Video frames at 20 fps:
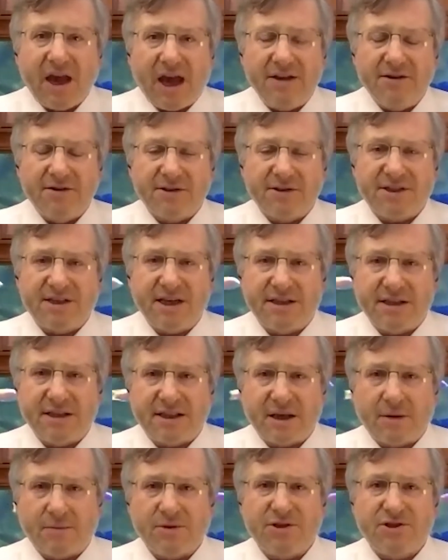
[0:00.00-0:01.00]
And you'll see
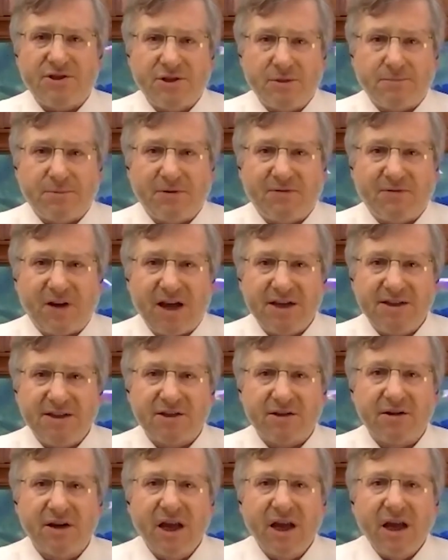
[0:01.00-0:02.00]
that they were a
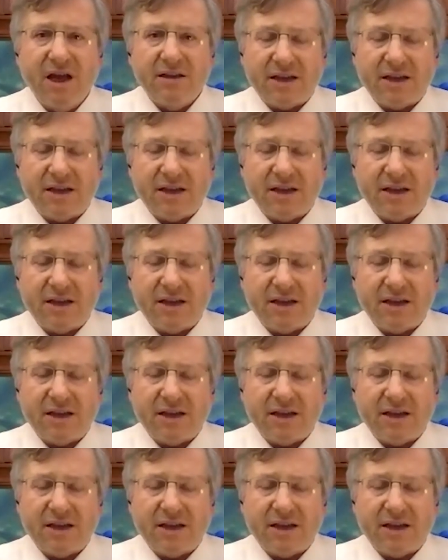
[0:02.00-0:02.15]
supervisor,